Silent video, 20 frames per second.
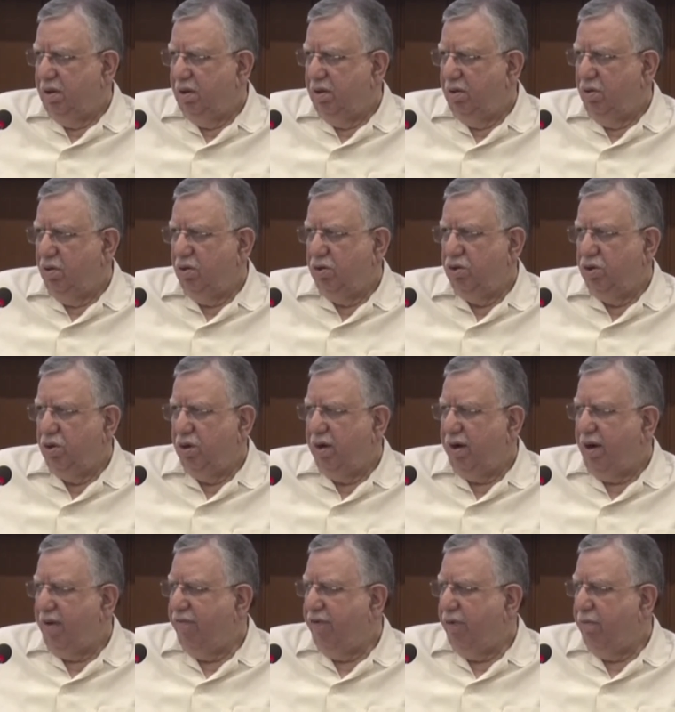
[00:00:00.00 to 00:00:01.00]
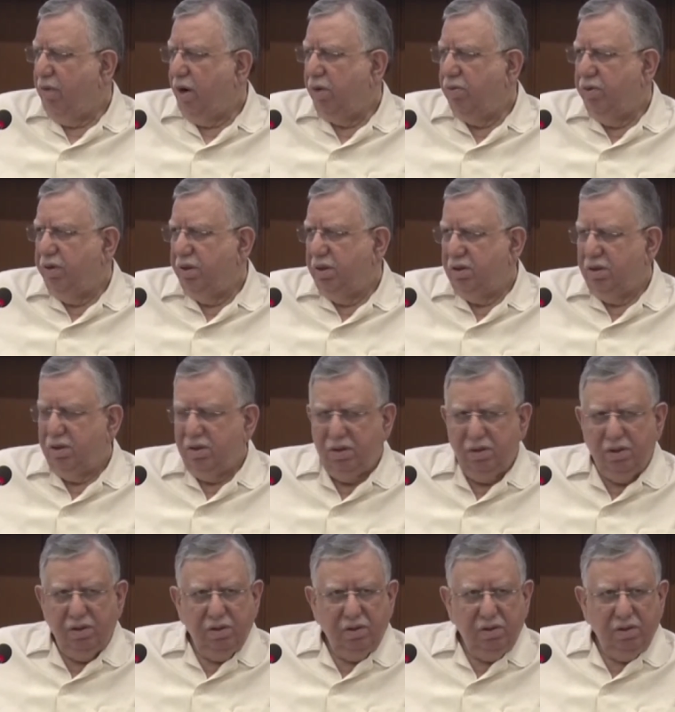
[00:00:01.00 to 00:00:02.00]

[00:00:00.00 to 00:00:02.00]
no geographic boundaries.